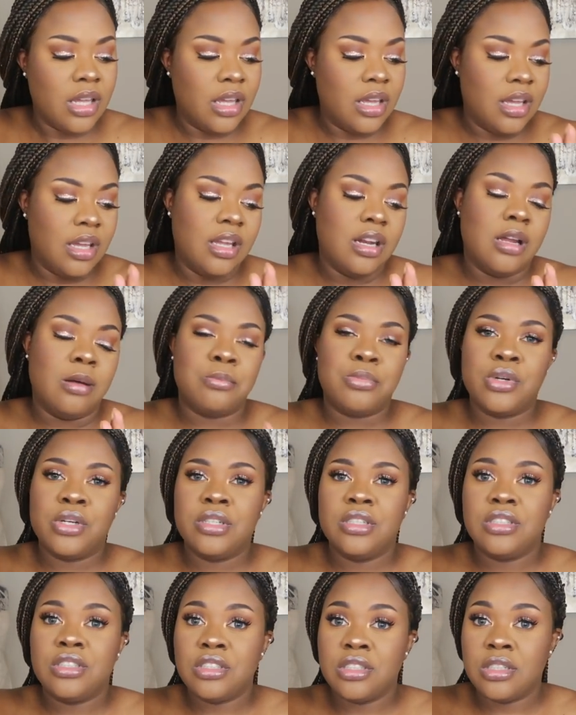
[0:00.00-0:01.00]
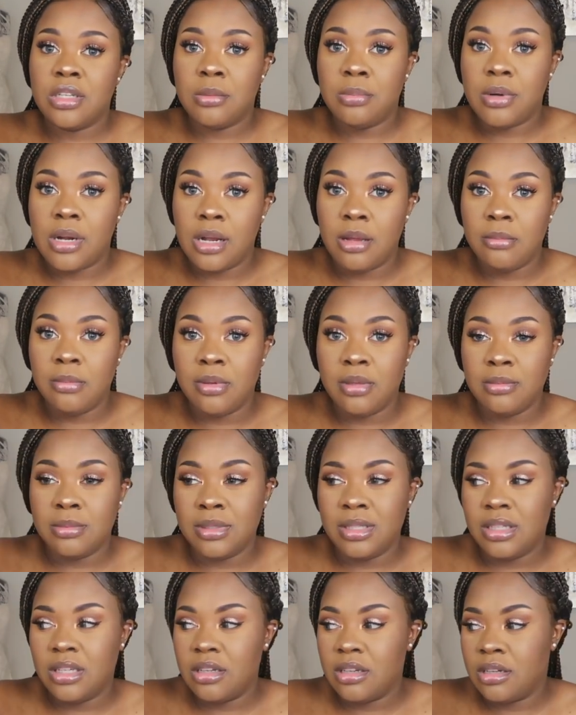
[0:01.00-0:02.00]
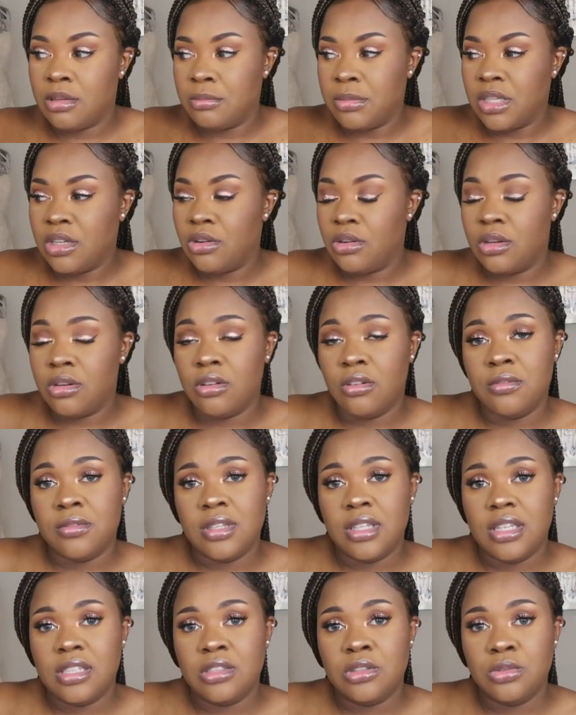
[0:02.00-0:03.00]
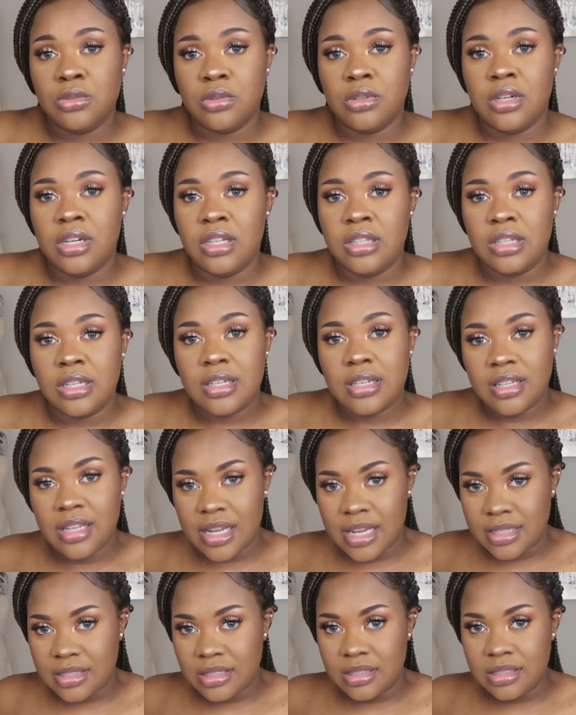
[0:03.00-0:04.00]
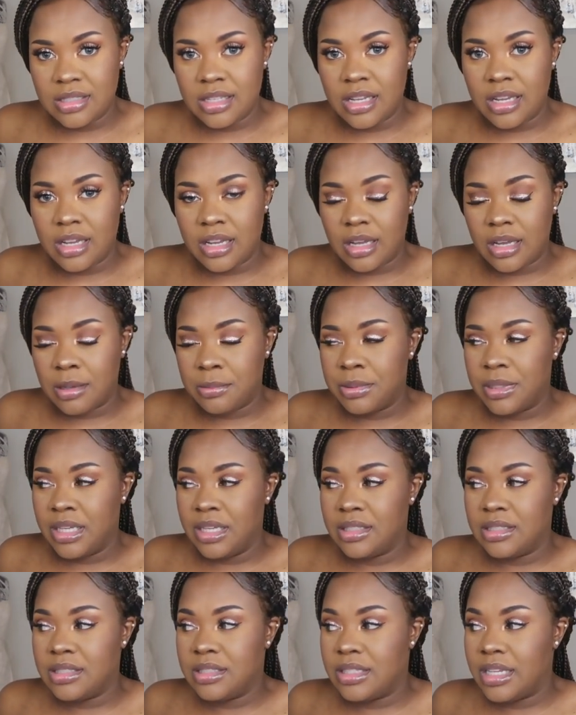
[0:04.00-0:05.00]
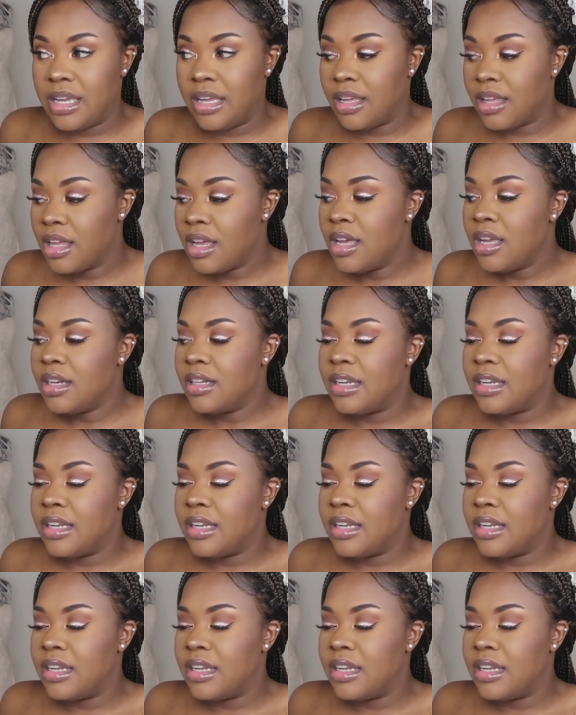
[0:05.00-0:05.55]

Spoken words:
And I'm pretty sure they're probably gonna be going over this during the classes that I plan to take.